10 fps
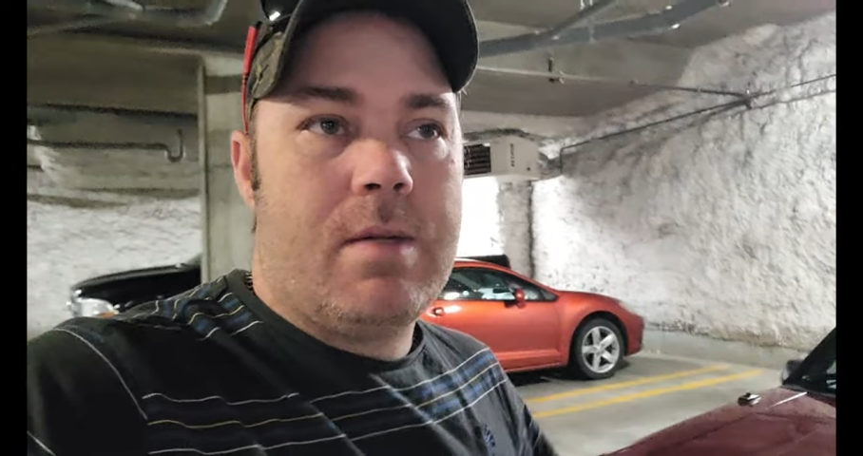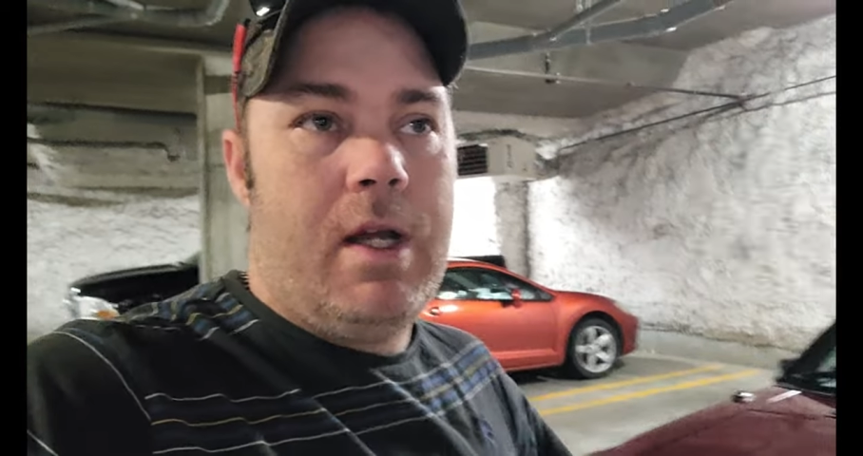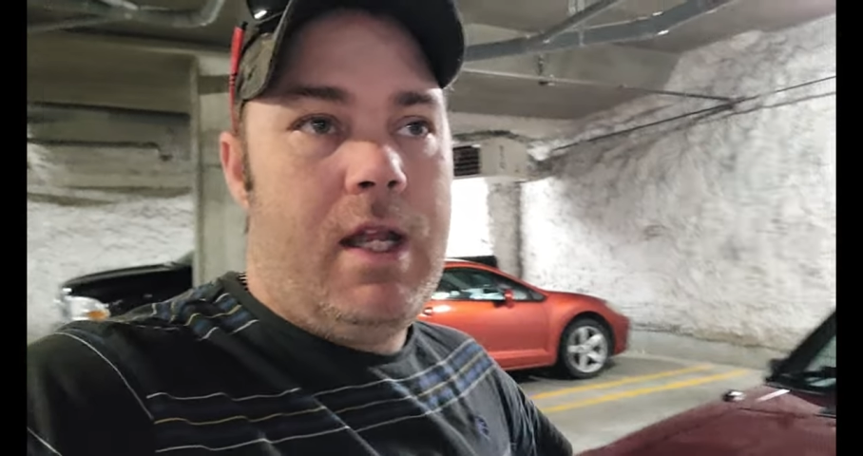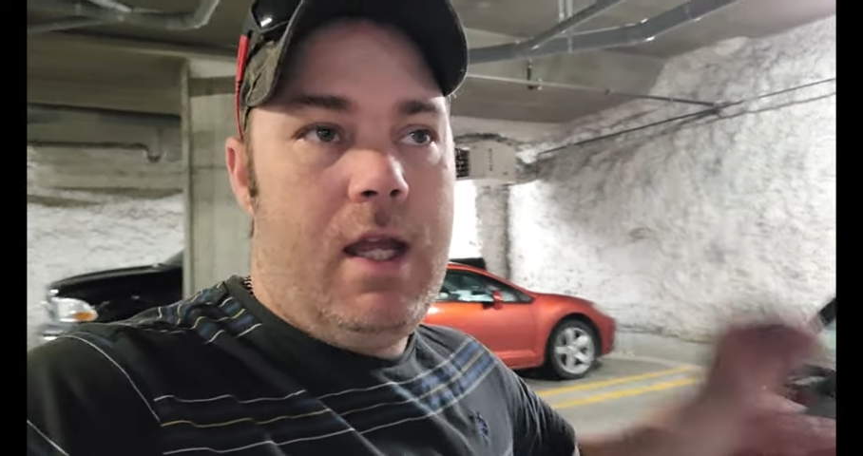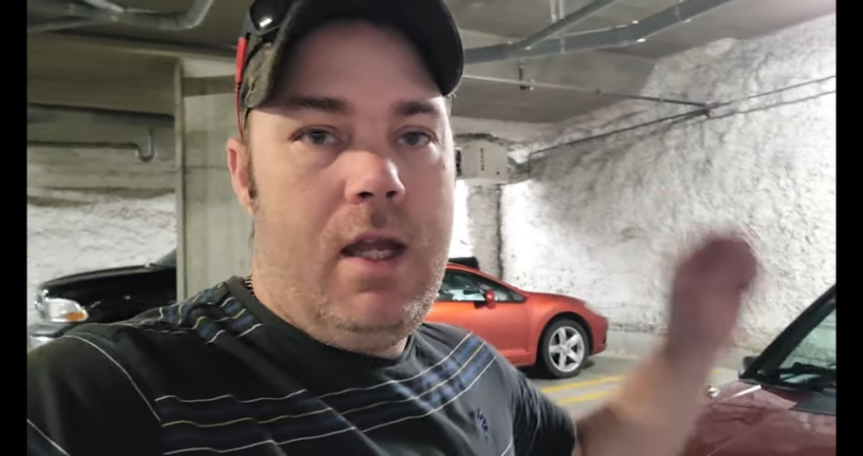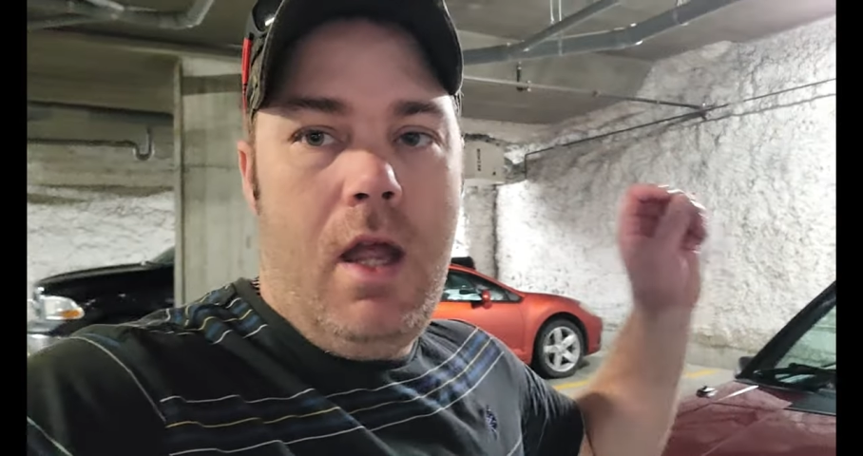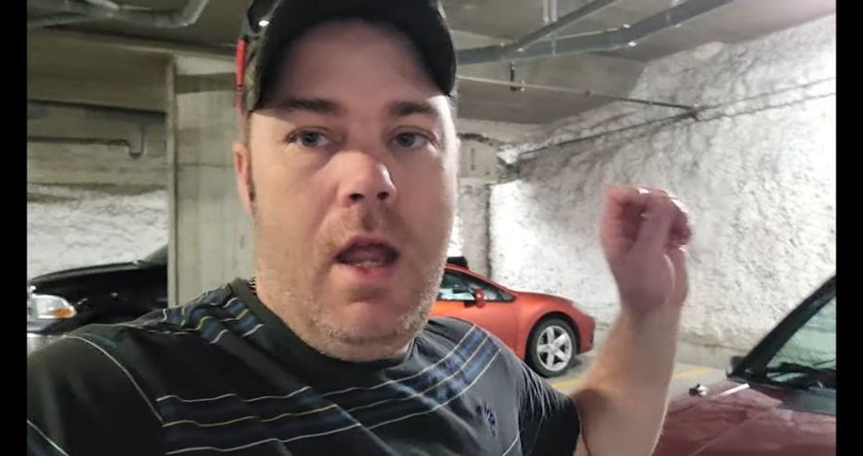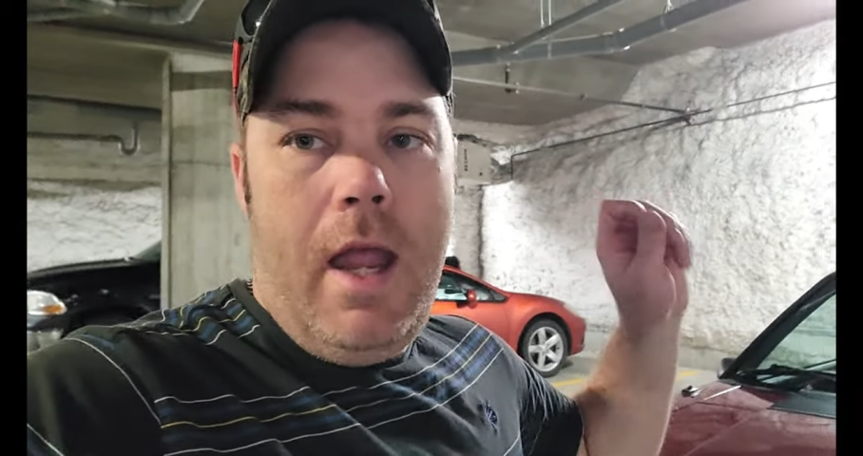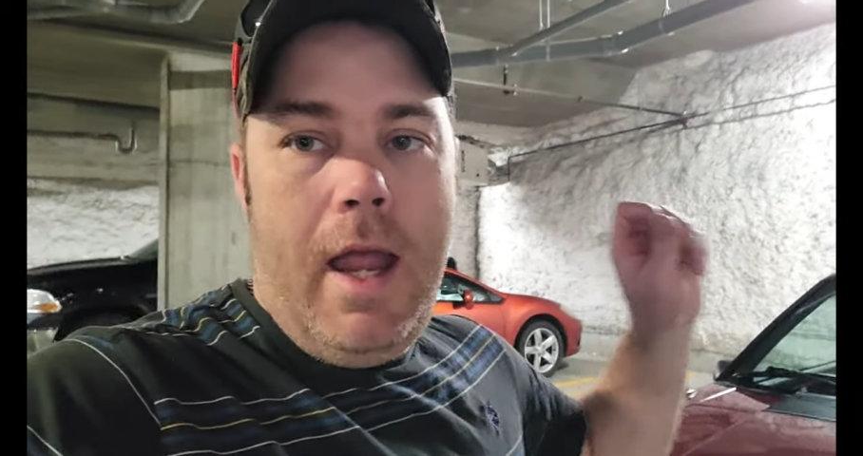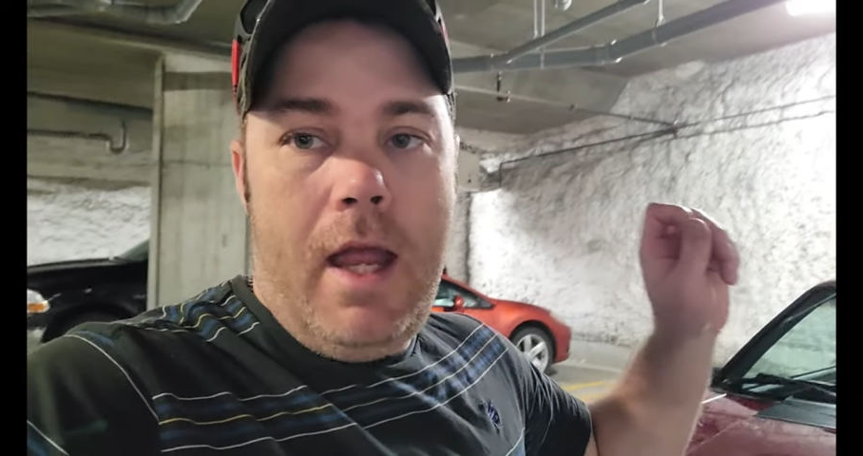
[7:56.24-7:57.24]
of my day
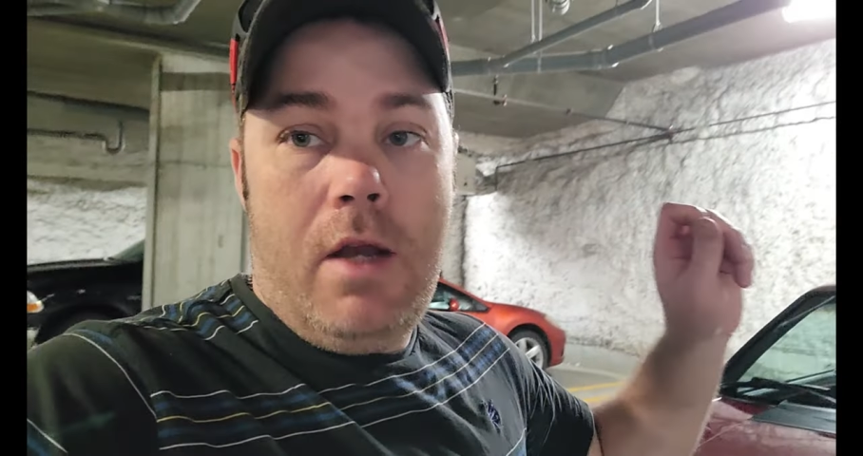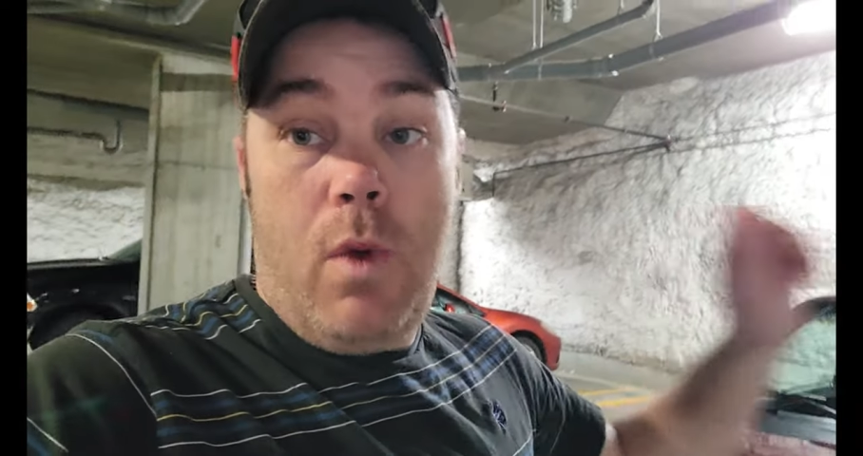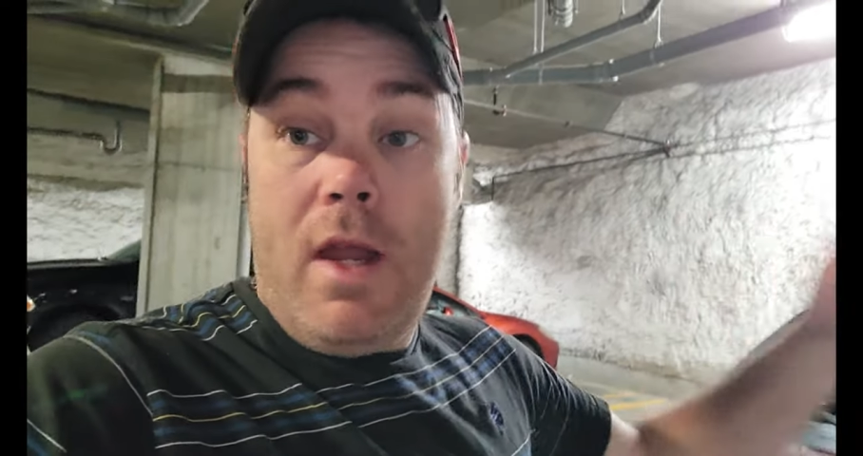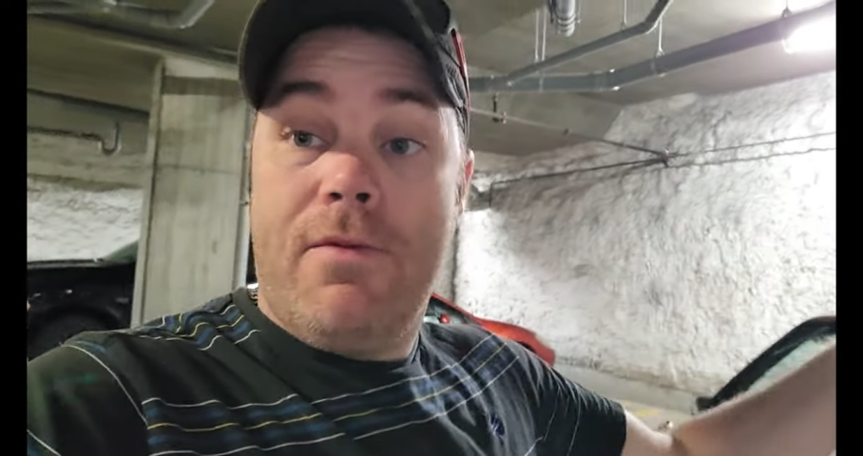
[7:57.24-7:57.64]
and wait